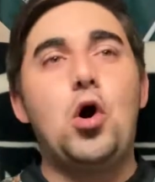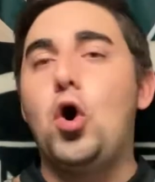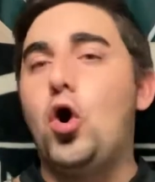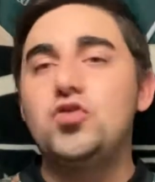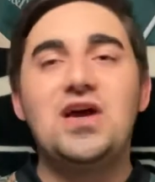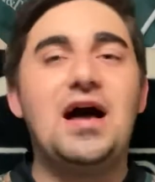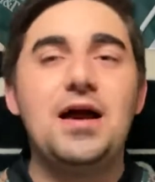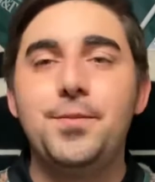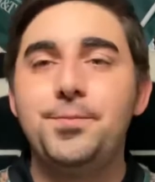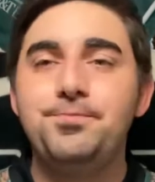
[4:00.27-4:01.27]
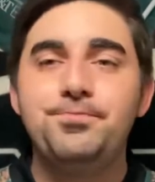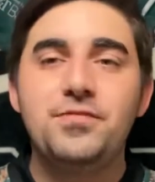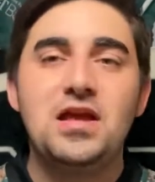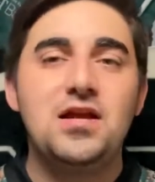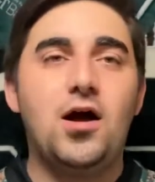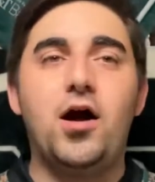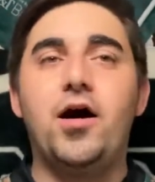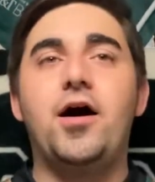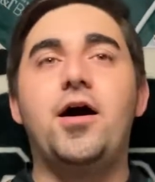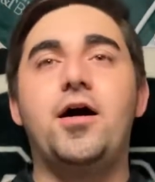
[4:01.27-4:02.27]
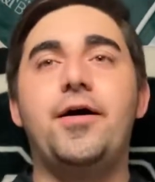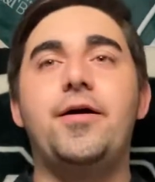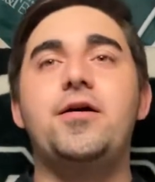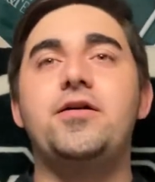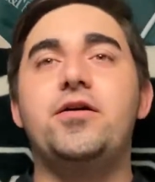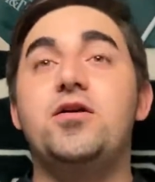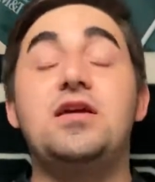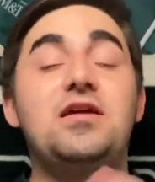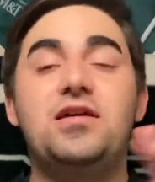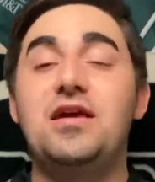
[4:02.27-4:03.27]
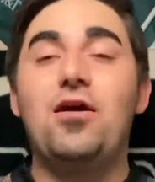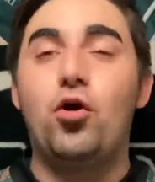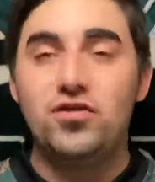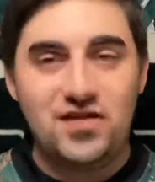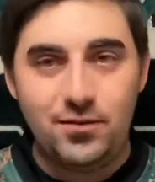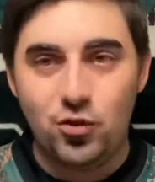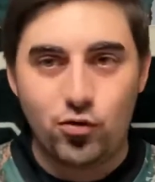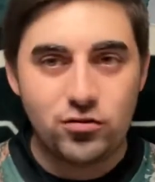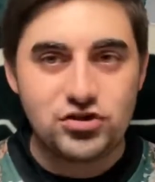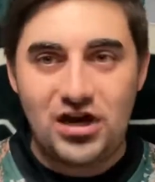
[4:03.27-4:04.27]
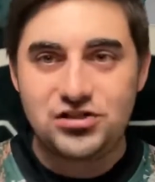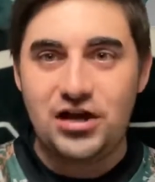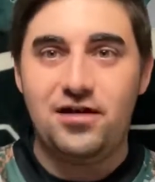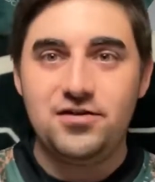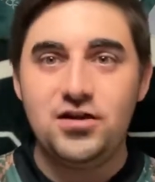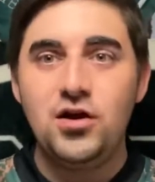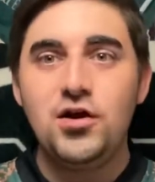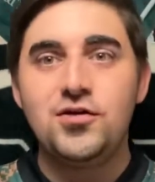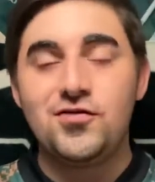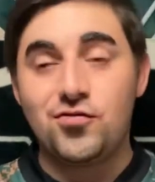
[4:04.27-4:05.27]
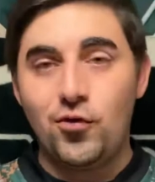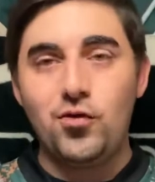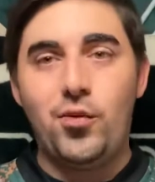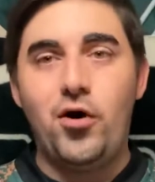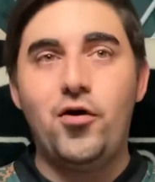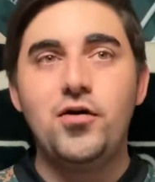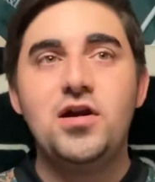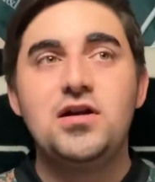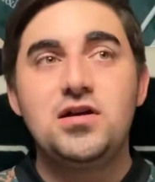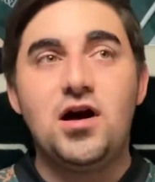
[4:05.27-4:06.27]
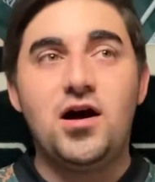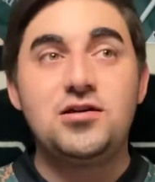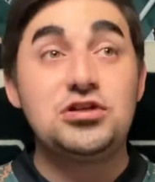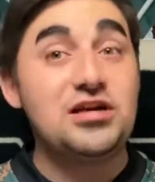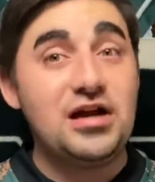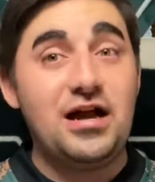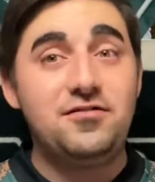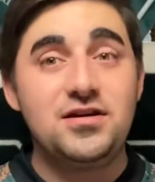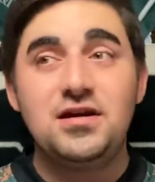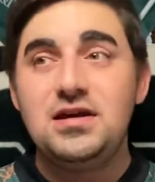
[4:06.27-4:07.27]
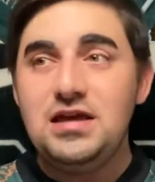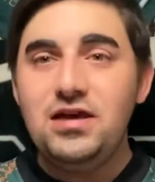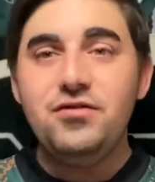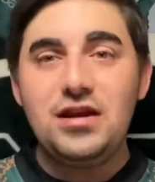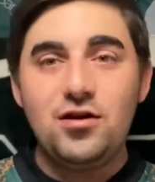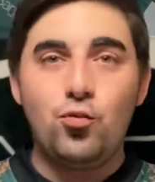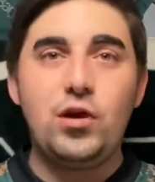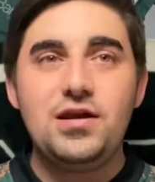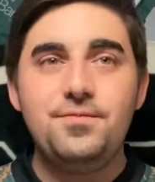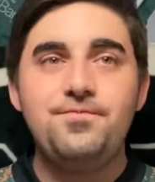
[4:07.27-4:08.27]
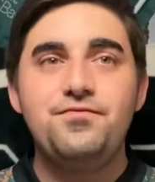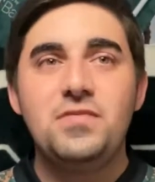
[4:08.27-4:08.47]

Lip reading: all the time in the world, Josh Allen, to throw the ball. Josh Allen, even in a win,